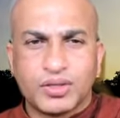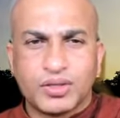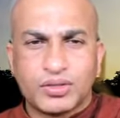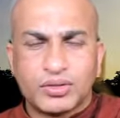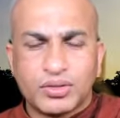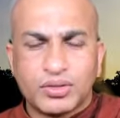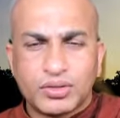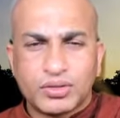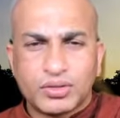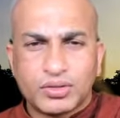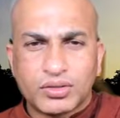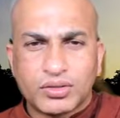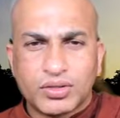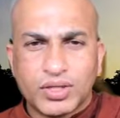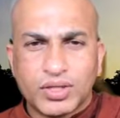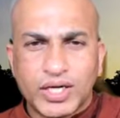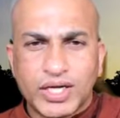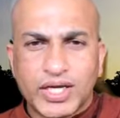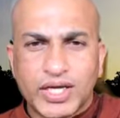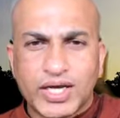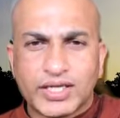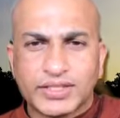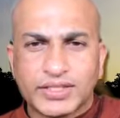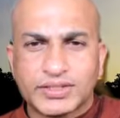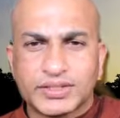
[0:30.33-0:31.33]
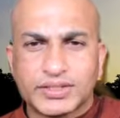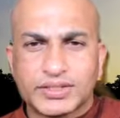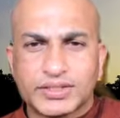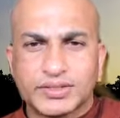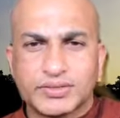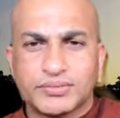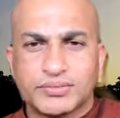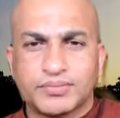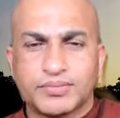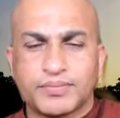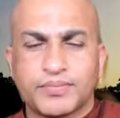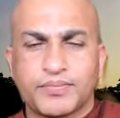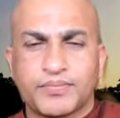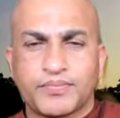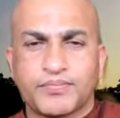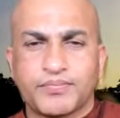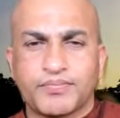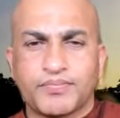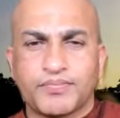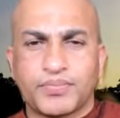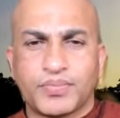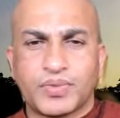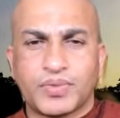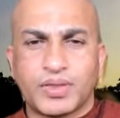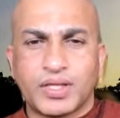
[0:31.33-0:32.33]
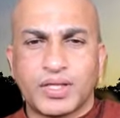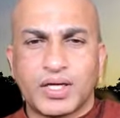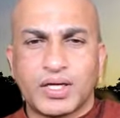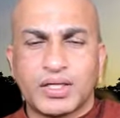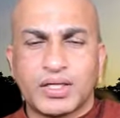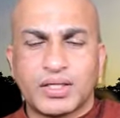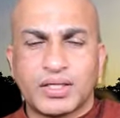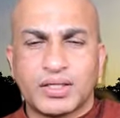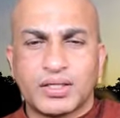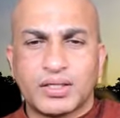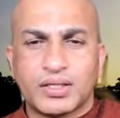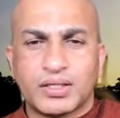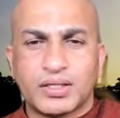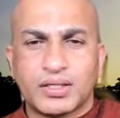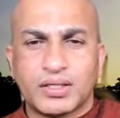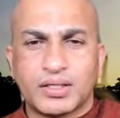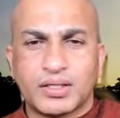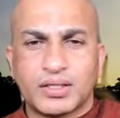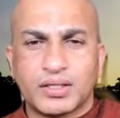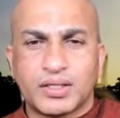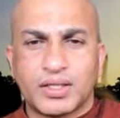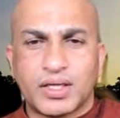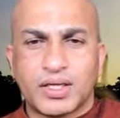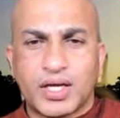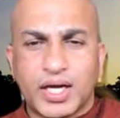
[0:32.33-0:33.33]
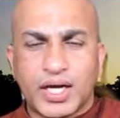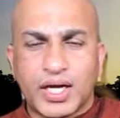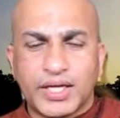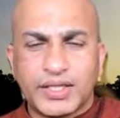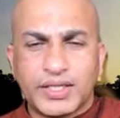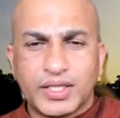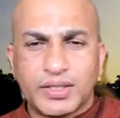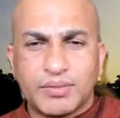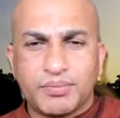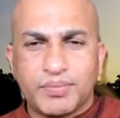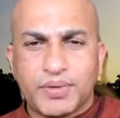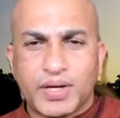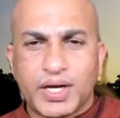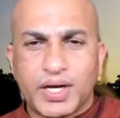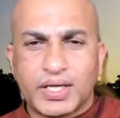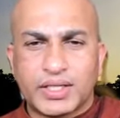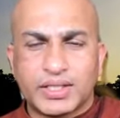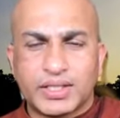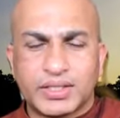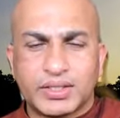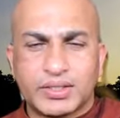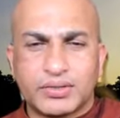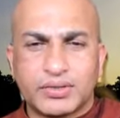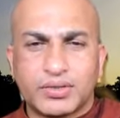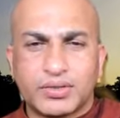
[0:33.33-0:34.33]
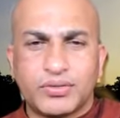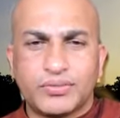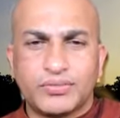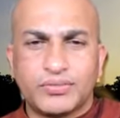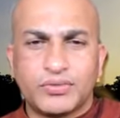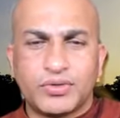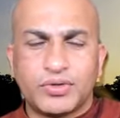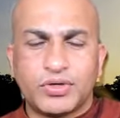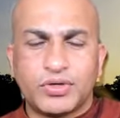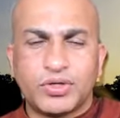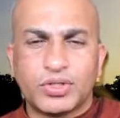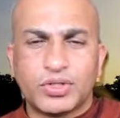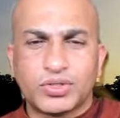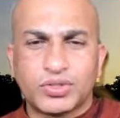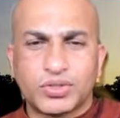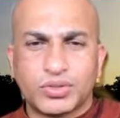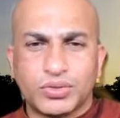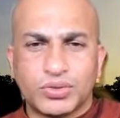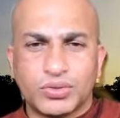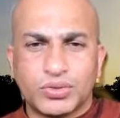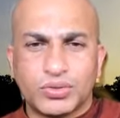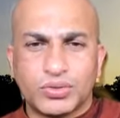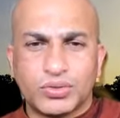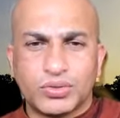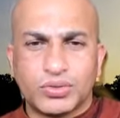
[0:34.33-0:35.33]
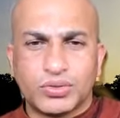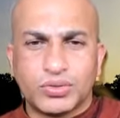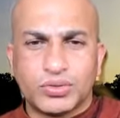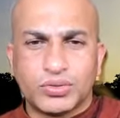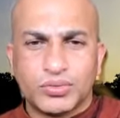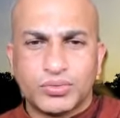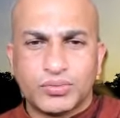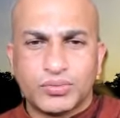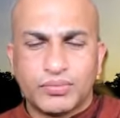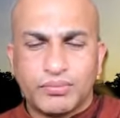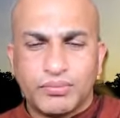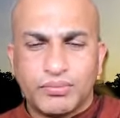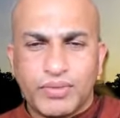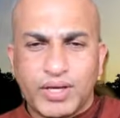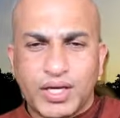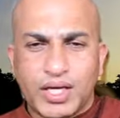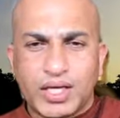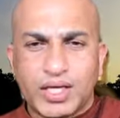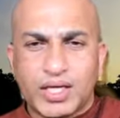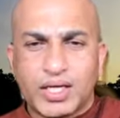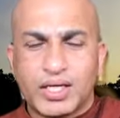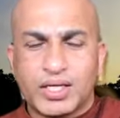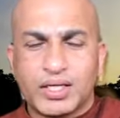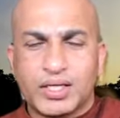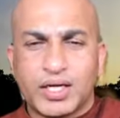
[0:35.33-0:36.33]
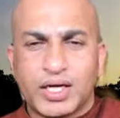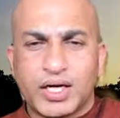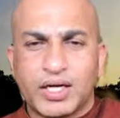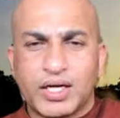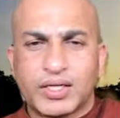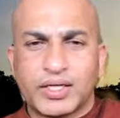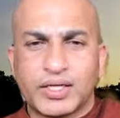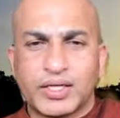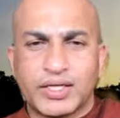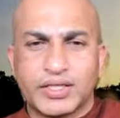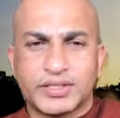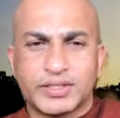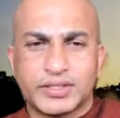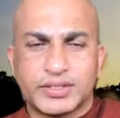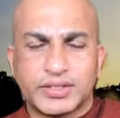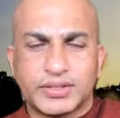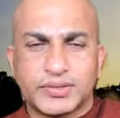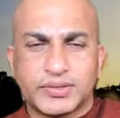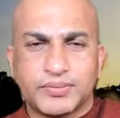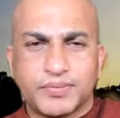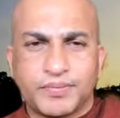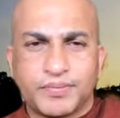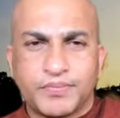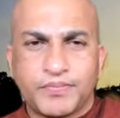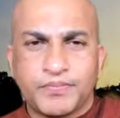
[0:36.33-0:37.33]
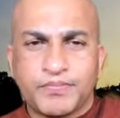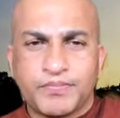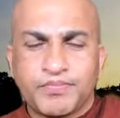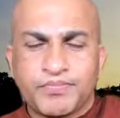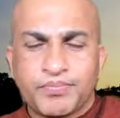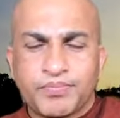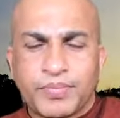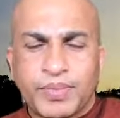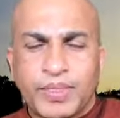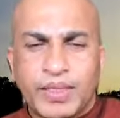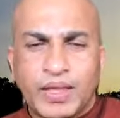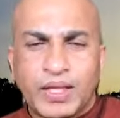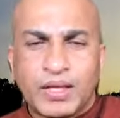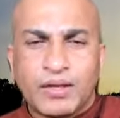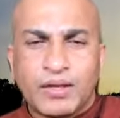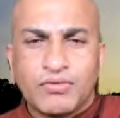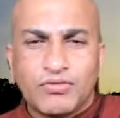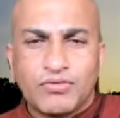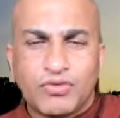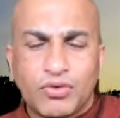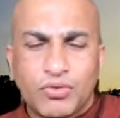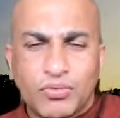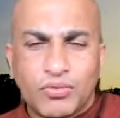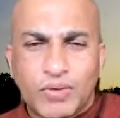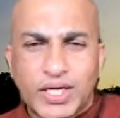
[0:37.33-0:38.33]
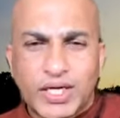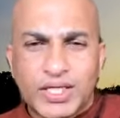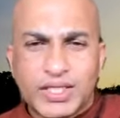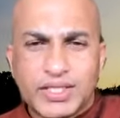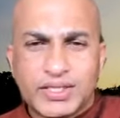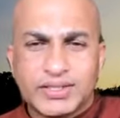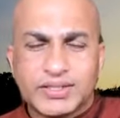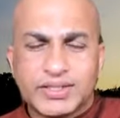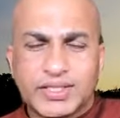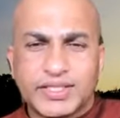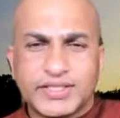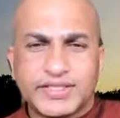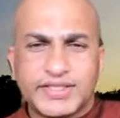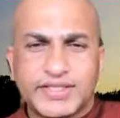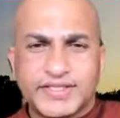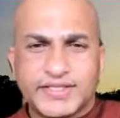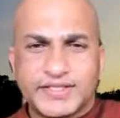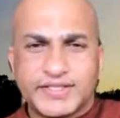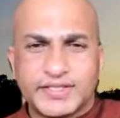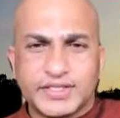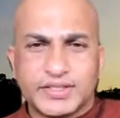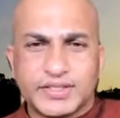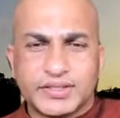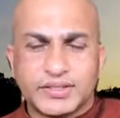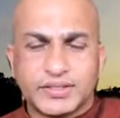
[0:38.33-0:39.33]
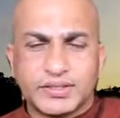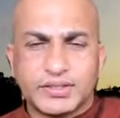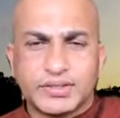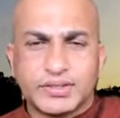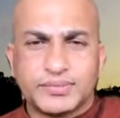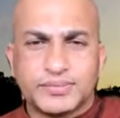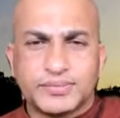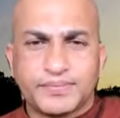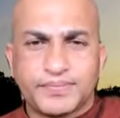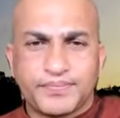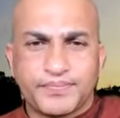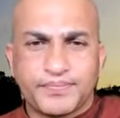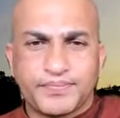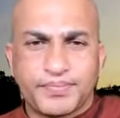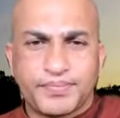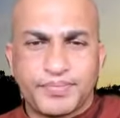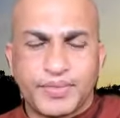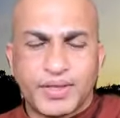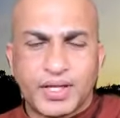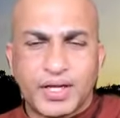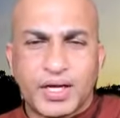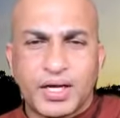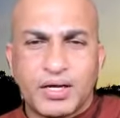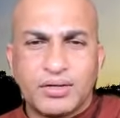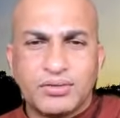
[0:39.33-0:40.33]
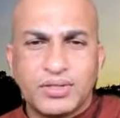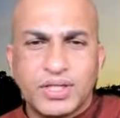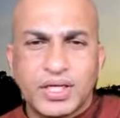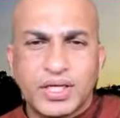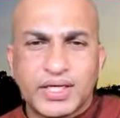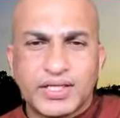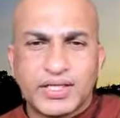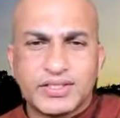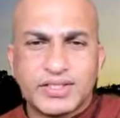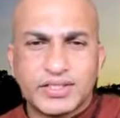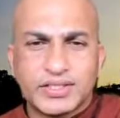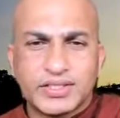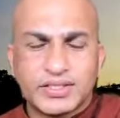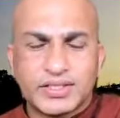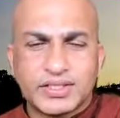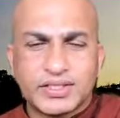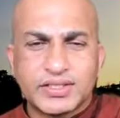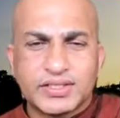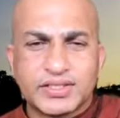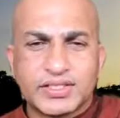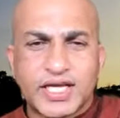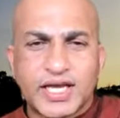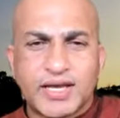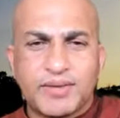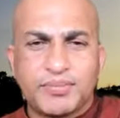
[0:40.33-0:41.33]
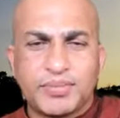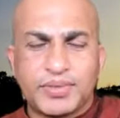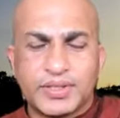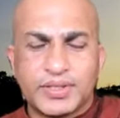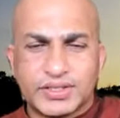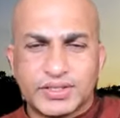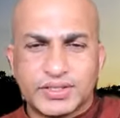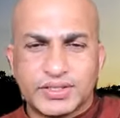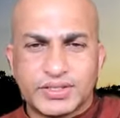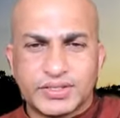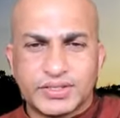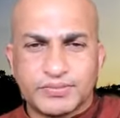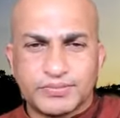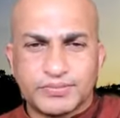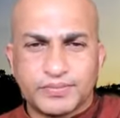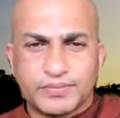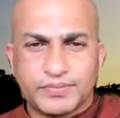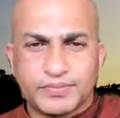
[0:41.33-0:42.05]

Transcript: Not only us, that the other part of also make it unrest. So what is resistance? How the resistance happens?